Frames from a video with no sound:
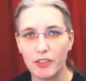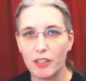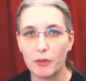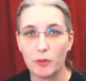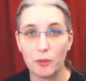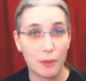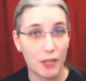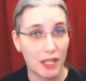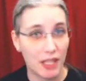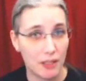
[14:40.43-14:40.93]

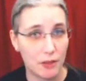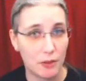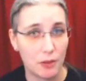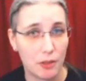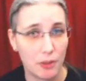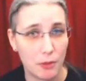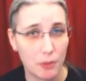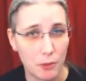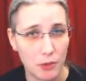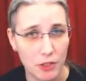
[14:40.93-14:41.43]
There's
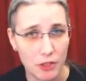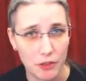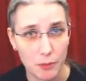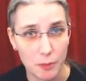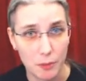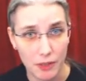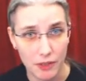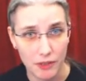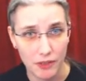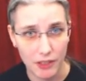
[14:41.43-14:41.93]
Patreon, which
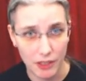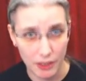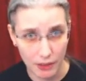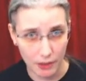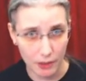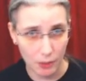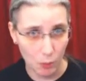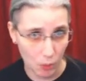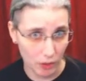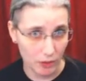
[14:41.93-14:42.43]
is
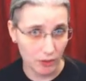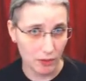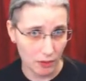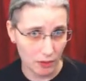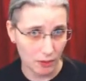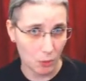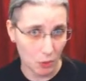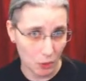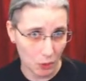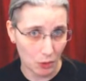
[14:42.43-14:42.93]
still what
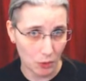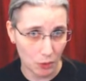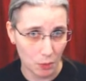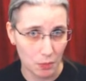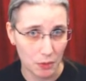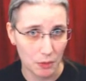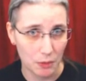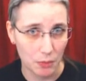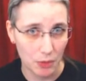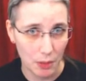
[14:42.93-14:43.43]
what
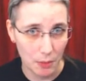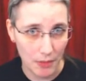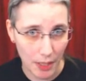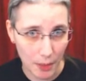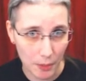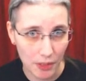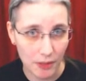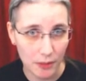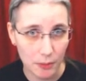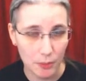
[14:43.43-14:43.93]
Octoprint
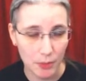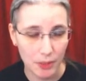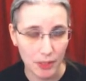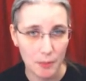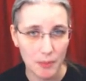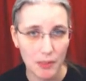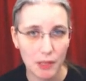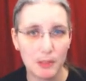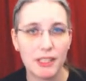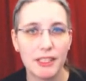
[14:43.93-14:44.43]
primar
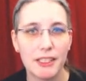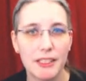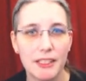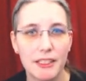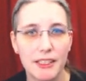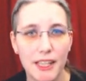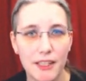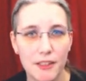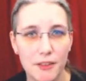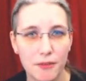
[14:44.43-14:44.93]

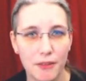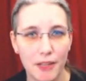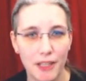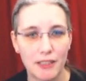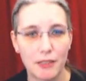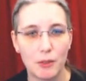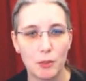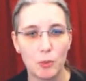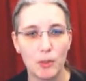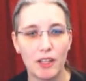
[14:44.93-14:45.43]
primarily gets
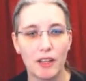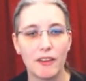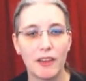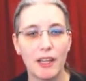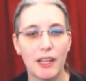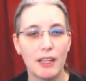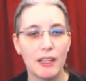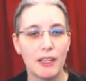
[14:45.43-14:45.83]
funded with.